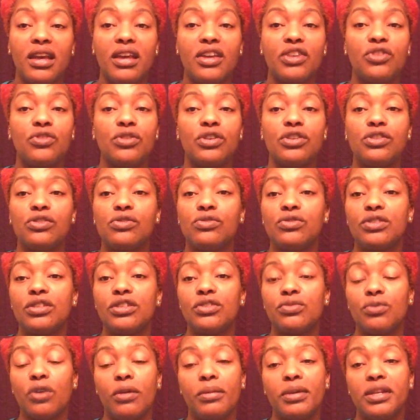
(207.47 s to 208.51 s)
You can use it
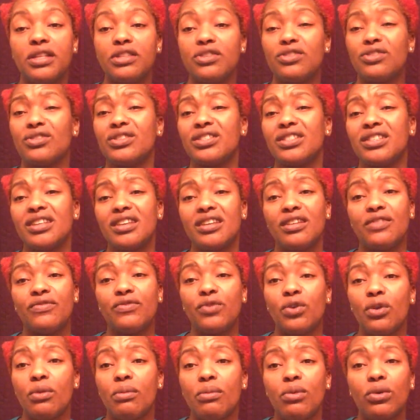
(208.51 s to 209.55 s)
to rub it into your skin
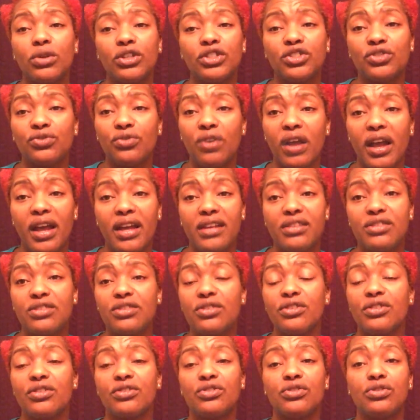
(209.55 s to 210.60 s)
for a moisturizer.